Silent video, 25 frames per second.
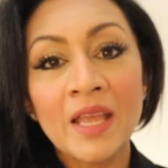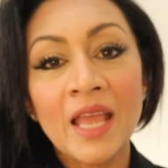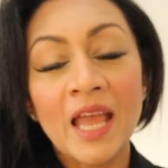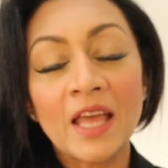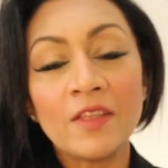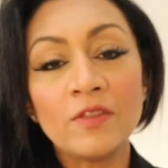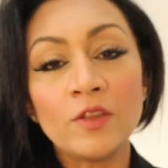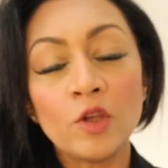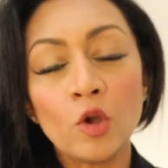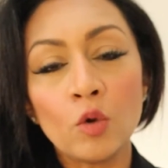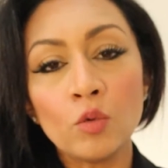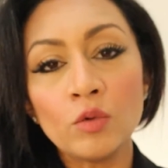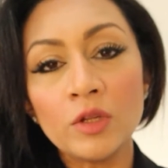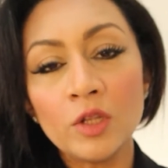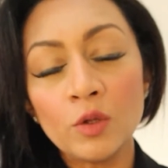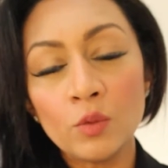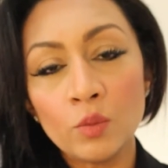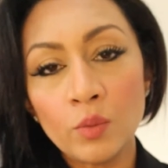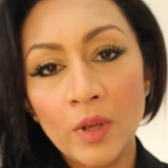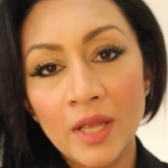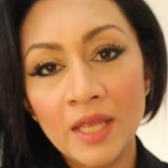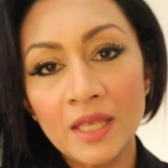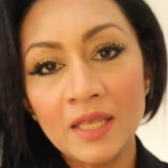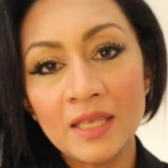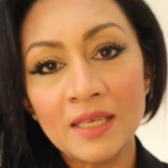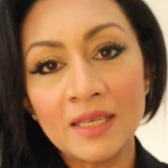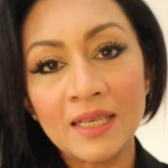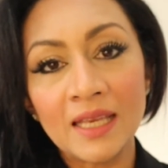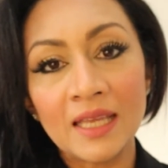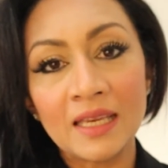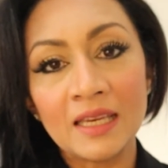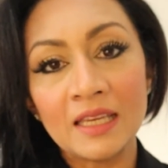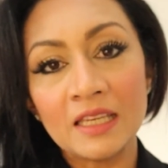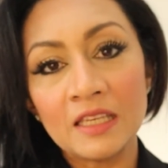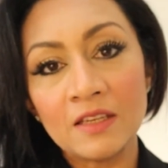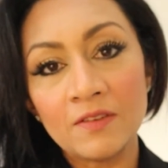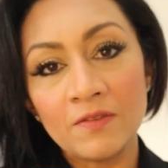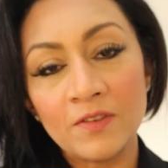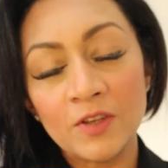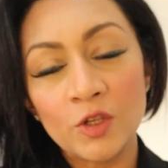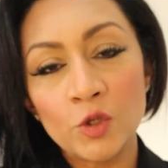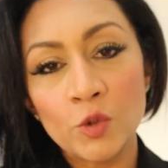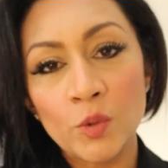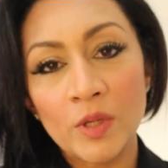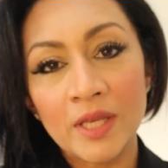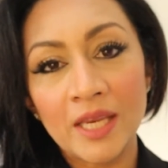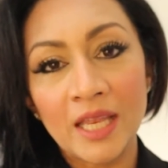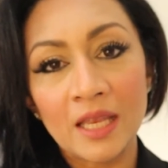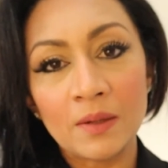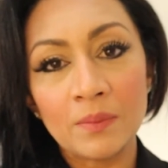And the only way he can
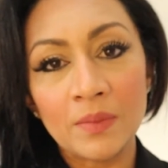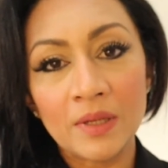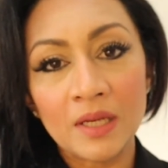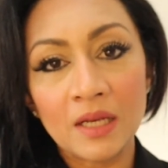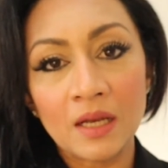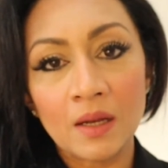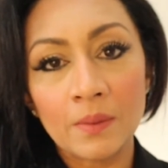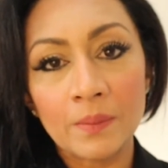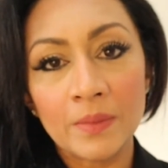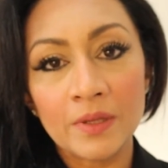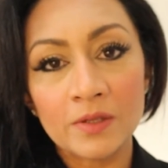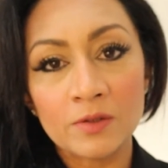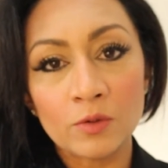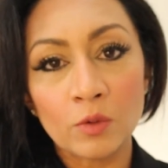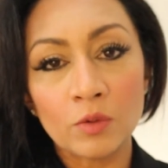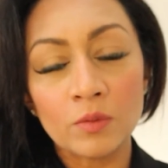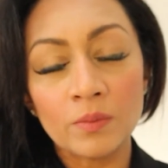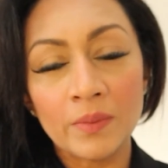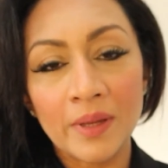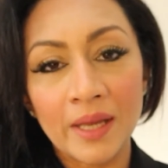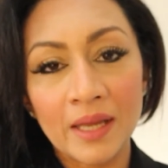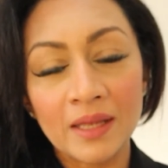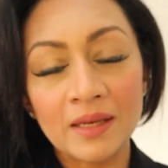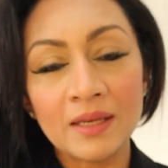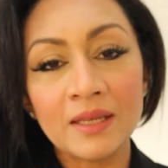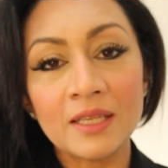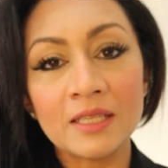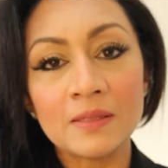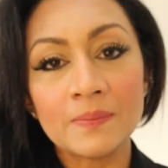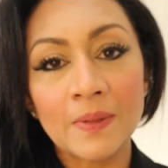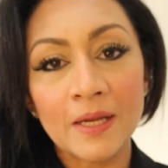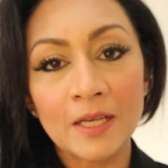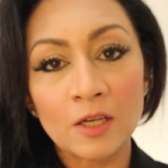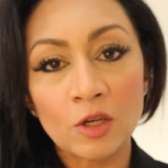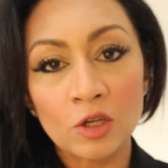individuate and become his own man is by